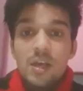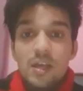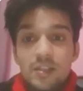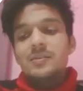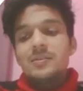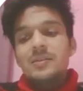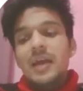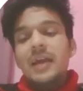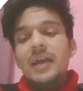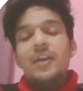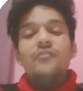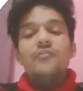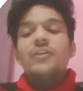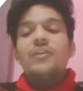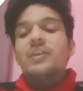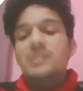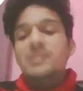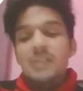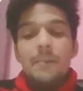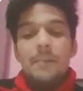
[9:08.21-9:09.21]
This is kind
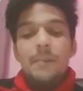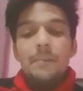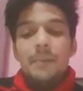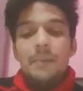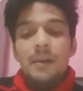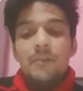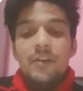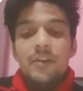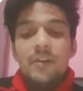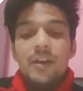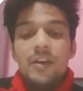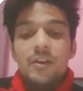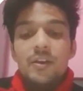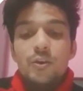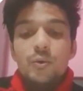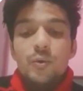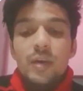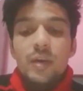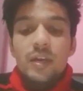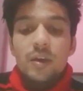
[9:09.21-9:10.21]
of example where
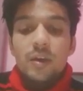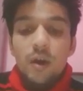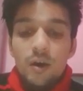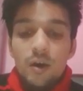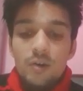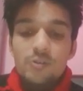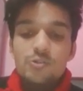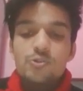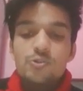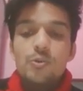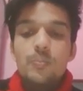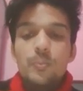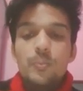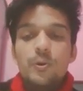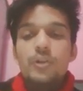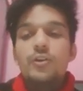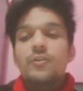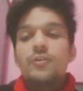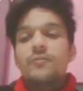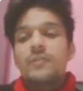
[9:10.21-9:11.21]
you can also
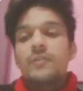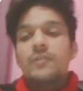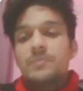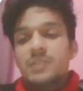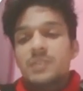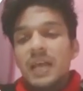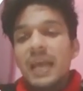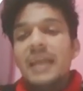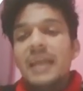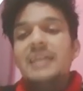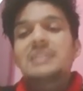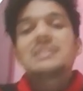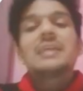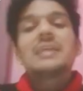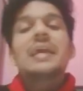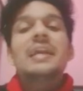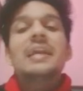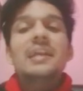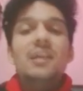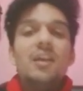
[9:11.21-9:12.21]
put your
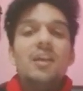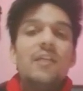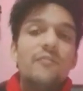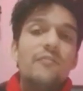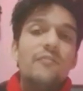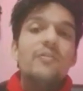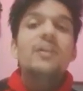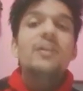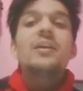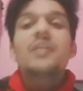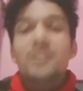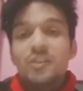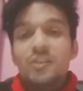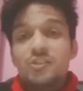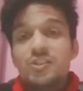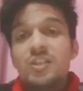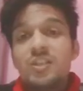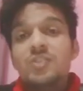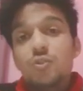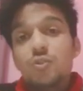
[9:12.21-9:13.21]
websites in different
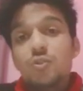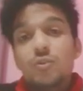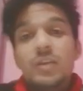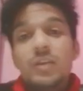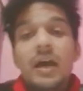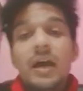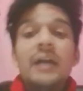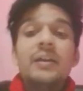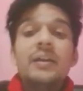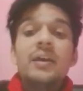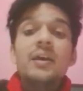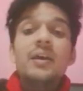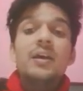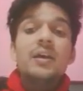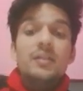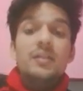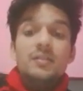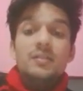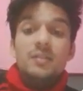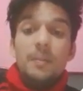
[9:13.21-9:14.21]
regions so that
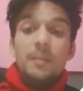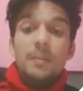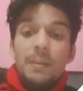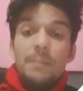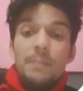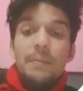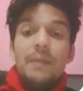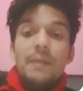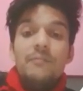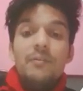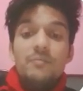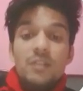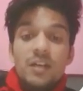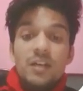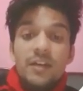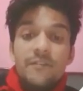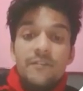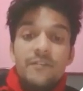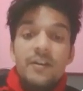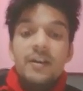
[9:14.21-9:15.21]
the people from
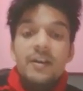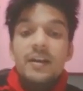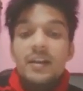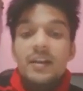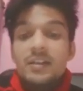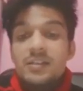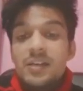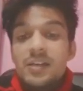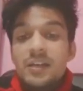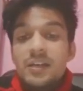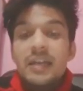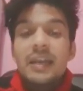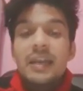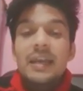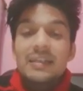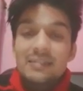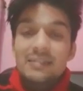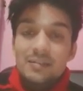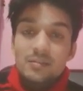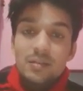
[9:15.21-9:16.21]
the different region
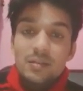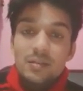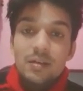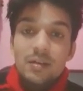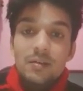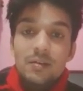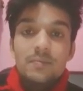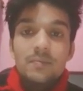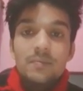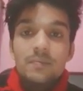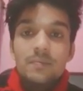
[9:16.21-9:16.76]
can access it